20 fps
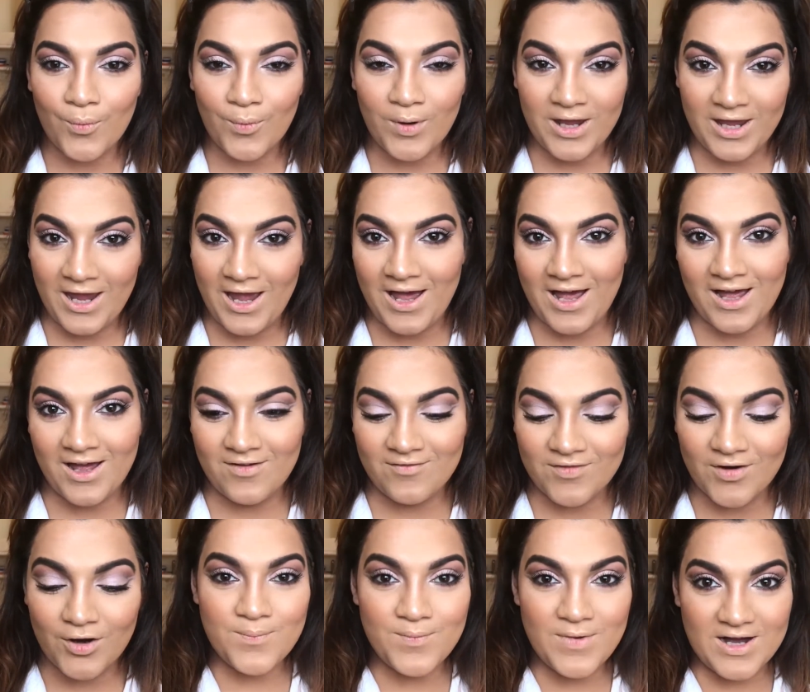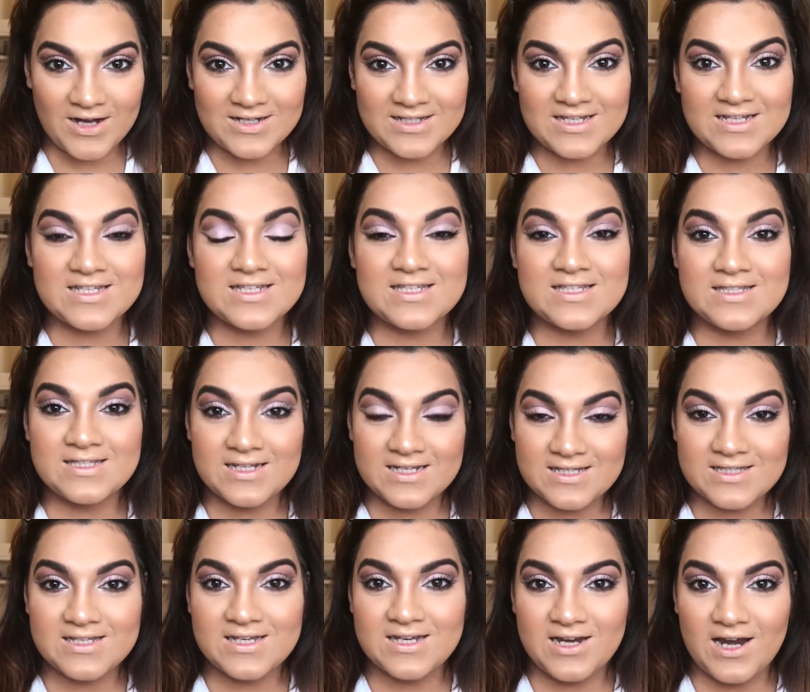we have melted
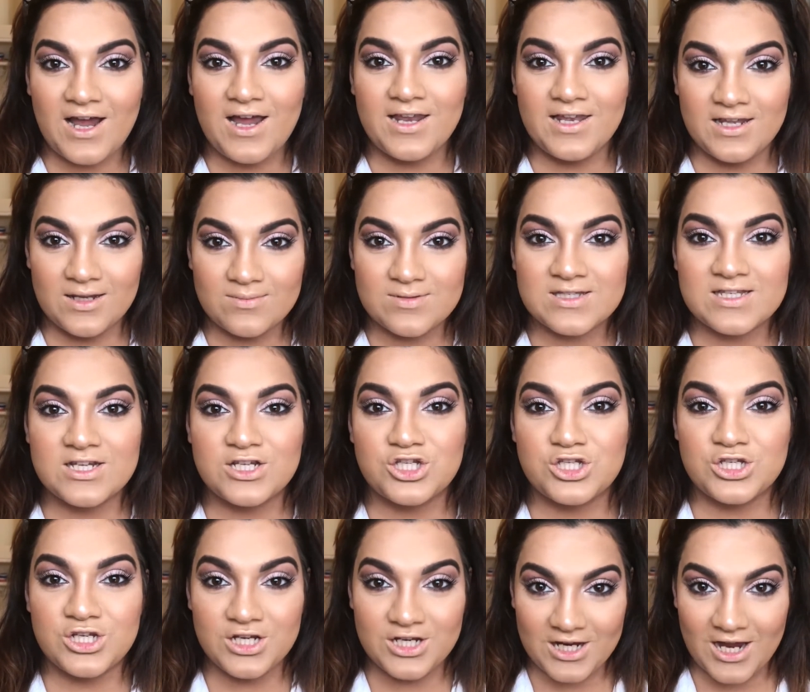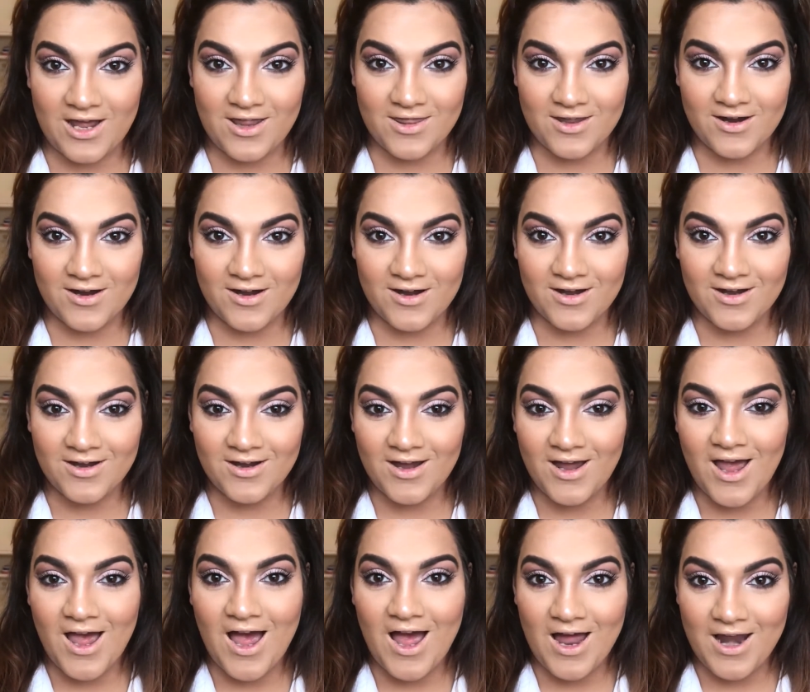69 lipsticks together,
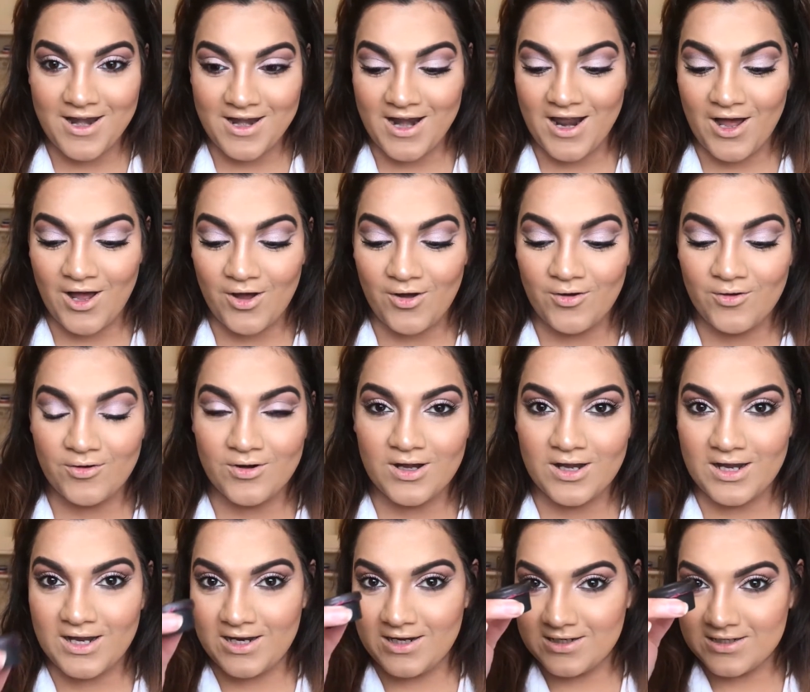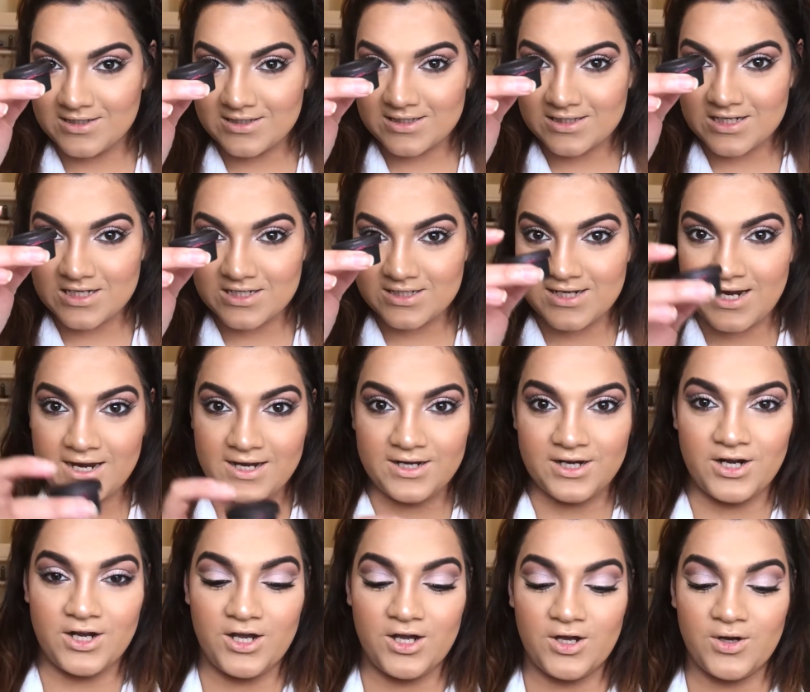and now in this
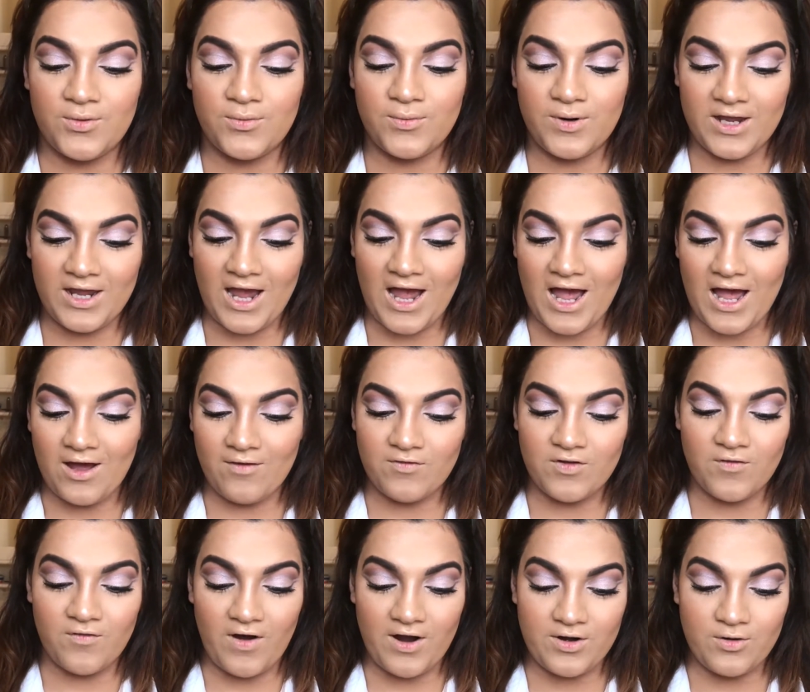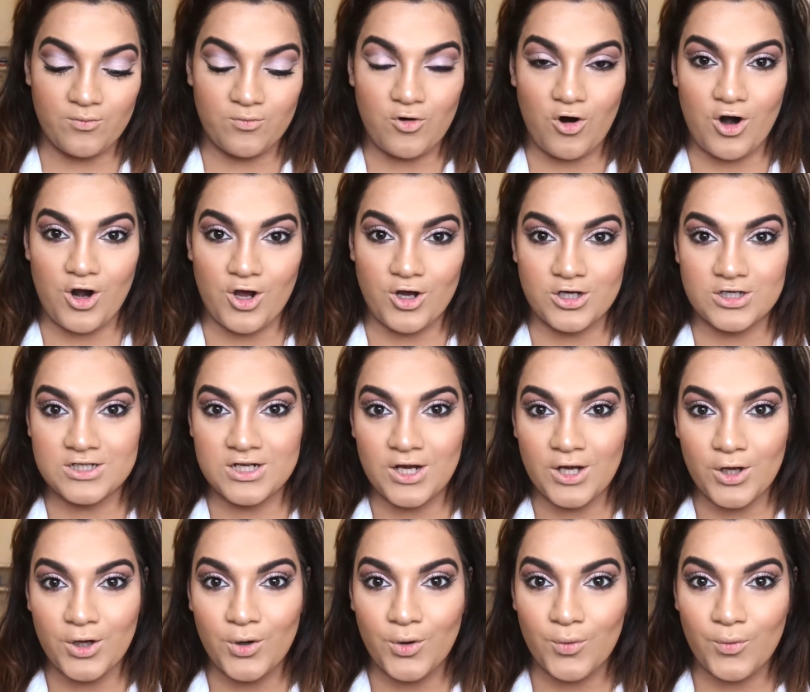container we have the final product,
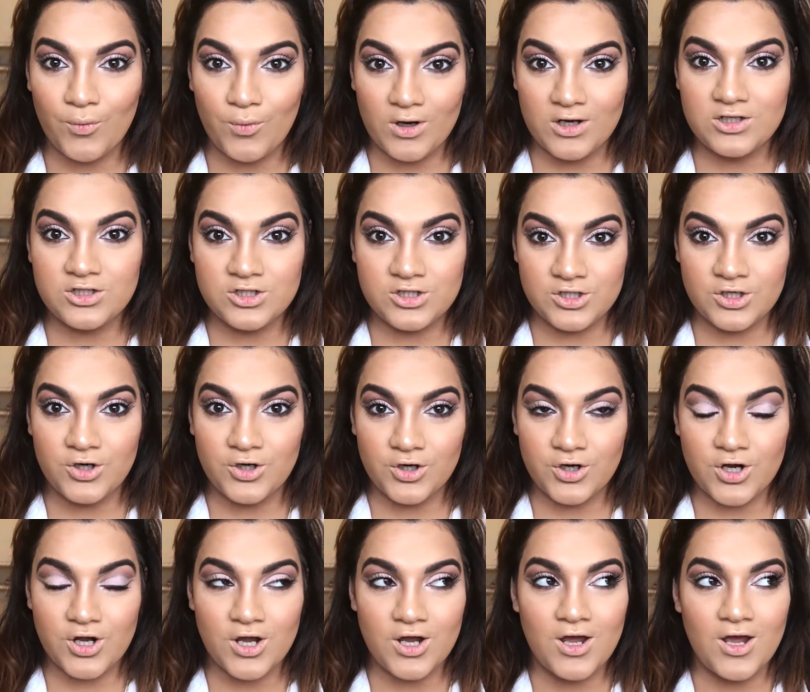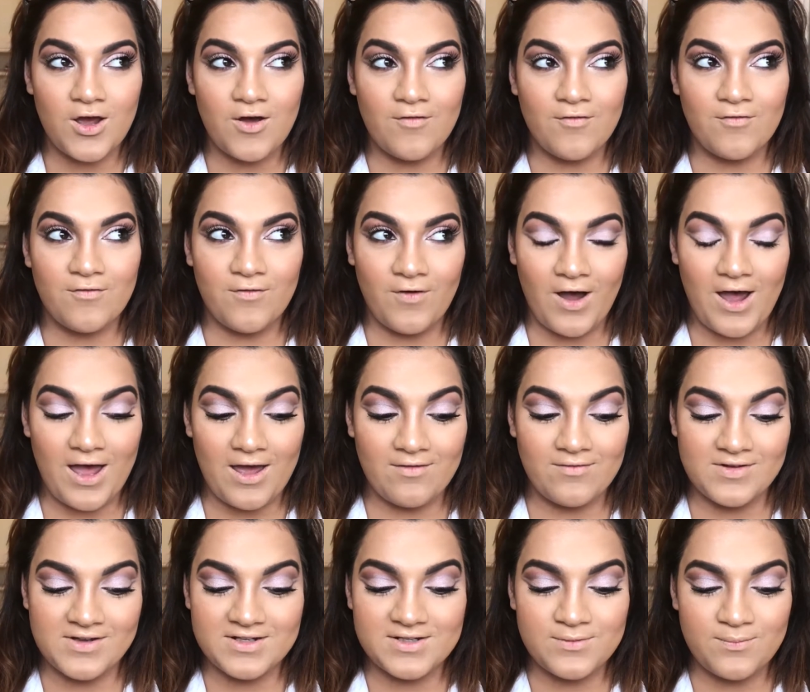which took
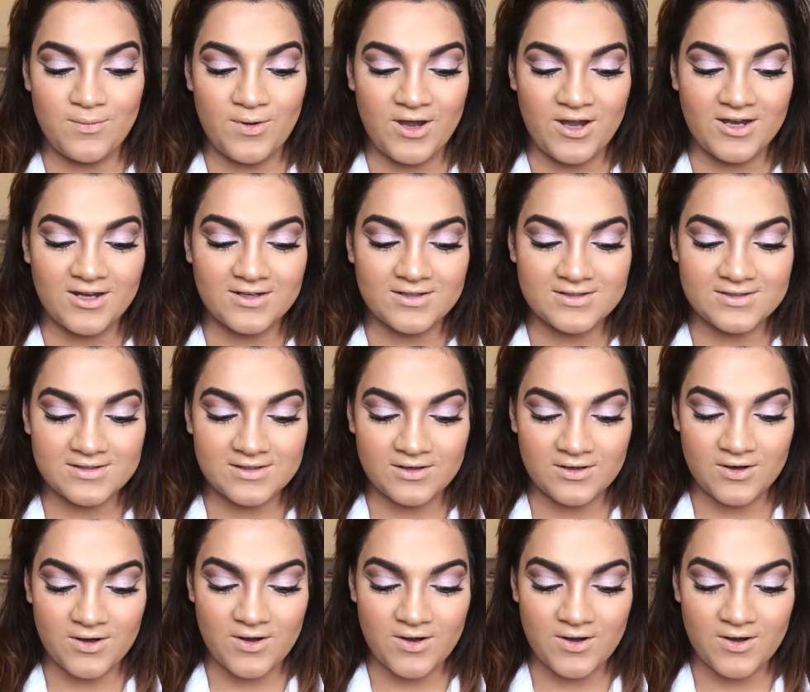forever to mix.